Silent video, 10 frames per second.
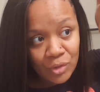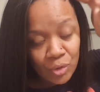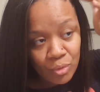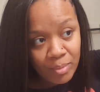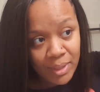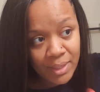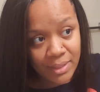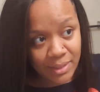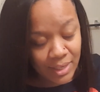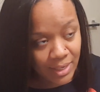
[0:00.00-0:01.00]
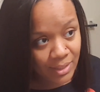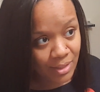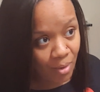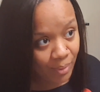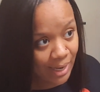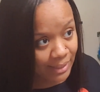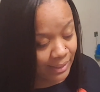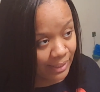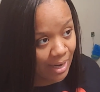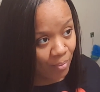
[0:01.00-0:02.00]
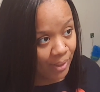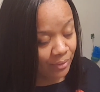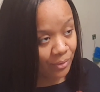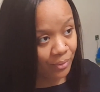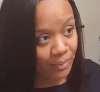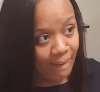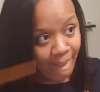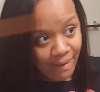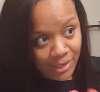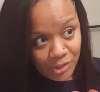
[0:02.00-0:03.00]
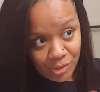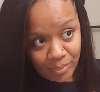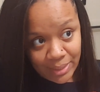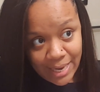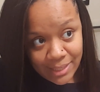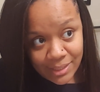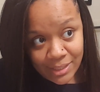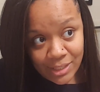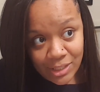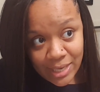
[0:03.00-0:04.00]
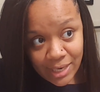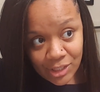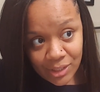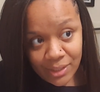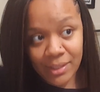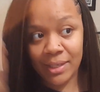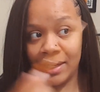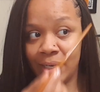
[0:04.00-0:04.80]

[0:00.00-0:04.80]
2 months. So what I did, I went through and just relaxed this section,